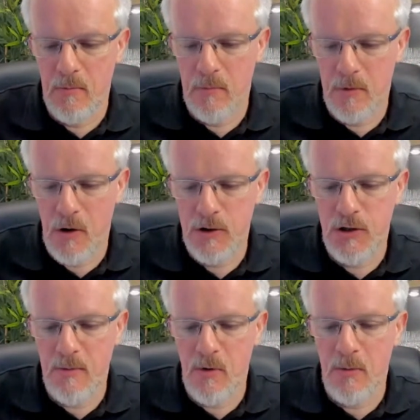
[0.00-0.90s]

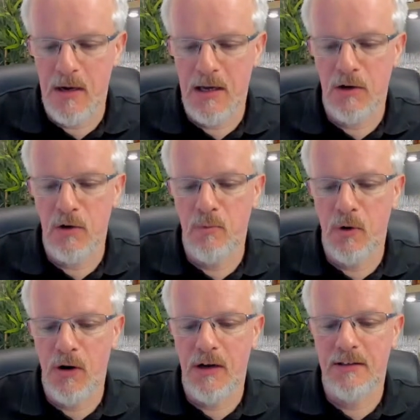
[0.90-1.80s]
concentrate more on making a good
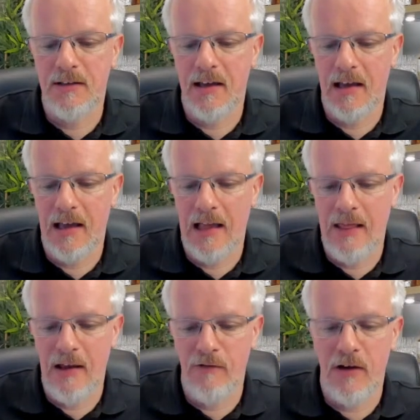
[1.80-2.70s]
product, and
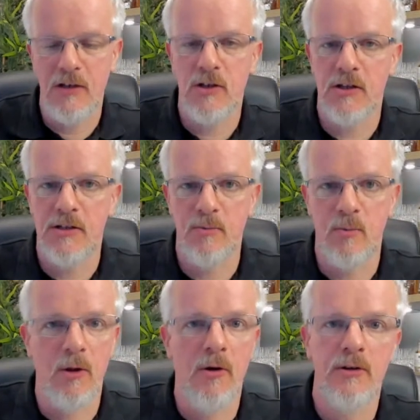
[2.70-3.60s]
the evangelism
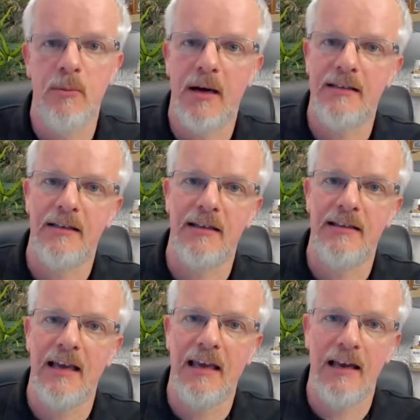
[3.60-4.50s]
will automatically
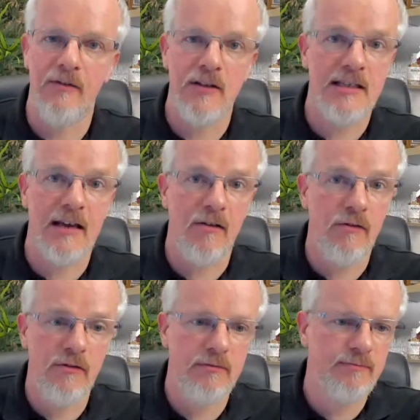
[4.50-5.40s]
take care of
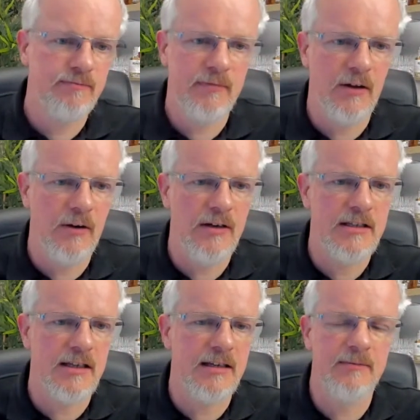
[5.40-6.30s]
itself,
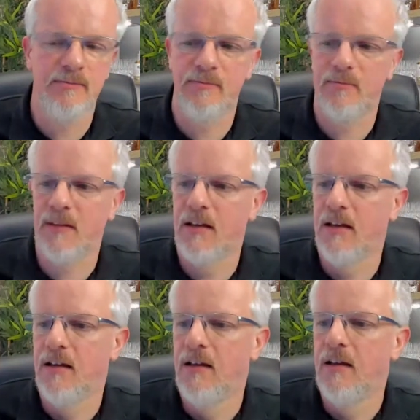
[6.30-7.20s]
honestly.
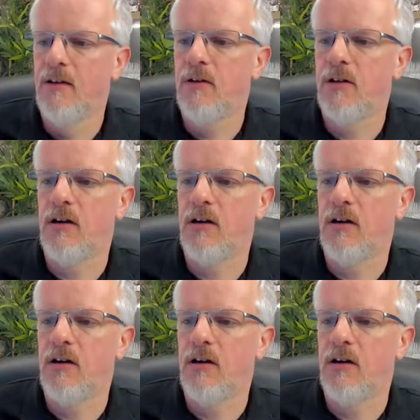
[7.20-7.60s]
Good luck,